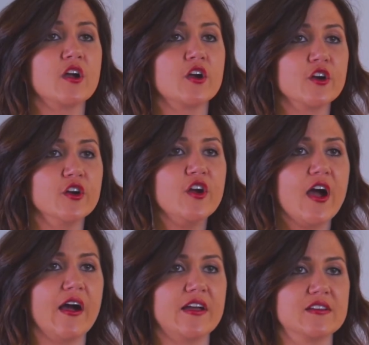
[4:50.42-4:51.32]
her
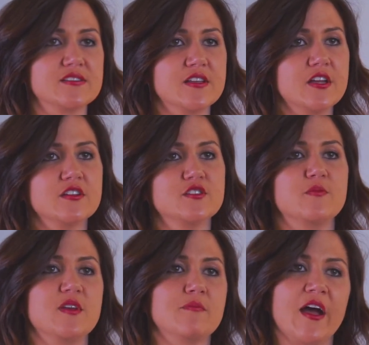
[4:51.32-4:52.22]
eyes to
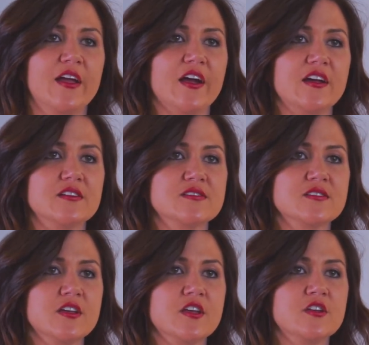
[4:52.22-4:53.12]
be my eyes,
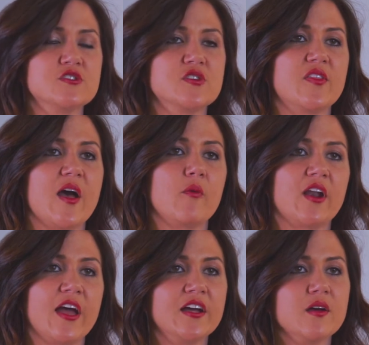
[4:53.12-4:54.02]
so that
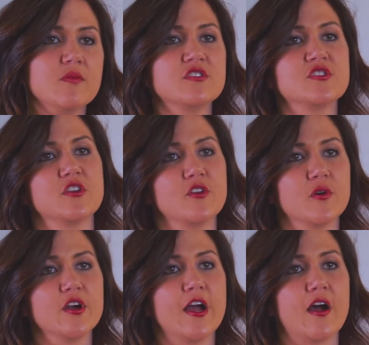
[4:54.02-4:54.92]
when I come into
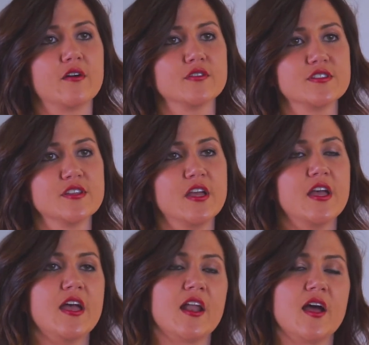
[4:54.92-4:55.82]
your house
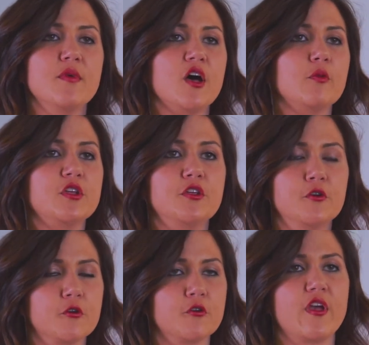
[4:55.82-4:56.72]
and I'm helping
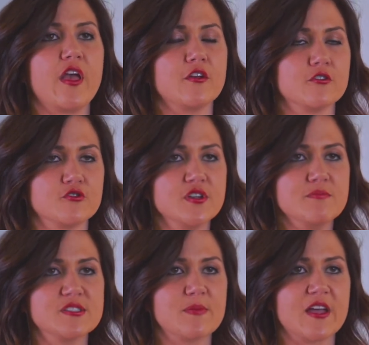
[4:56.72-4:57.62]
you create your
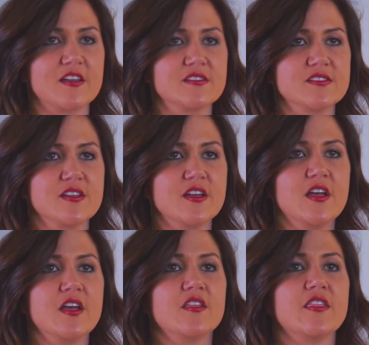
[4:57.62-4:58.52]
dream space,
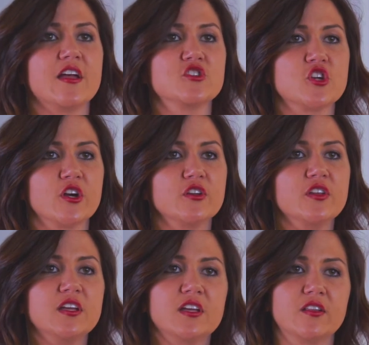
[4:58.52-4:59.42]
that
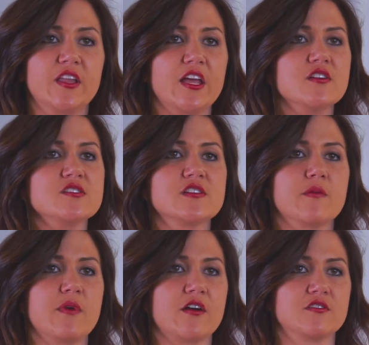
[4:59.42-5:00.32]
Charlie can later
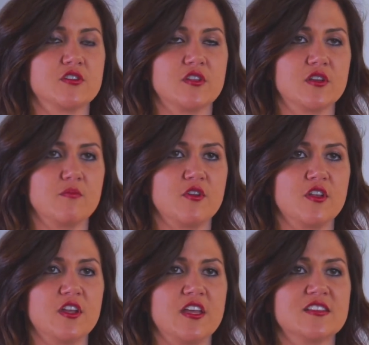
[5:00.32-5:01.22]
step out into the
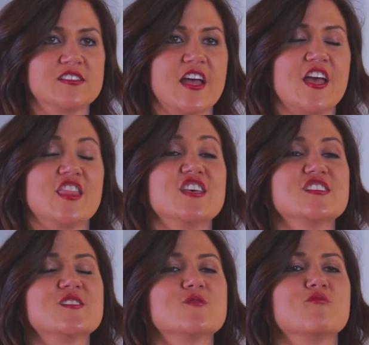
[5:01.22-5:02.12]
community and say,
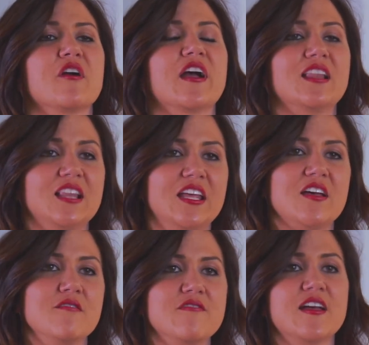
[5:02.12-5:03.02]
this is where I
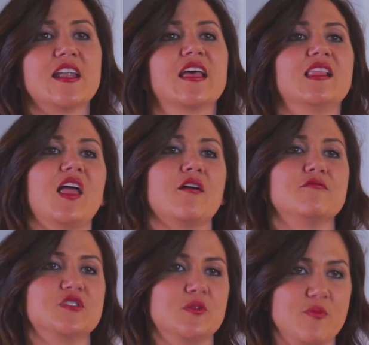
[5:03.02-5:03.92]
live and I love to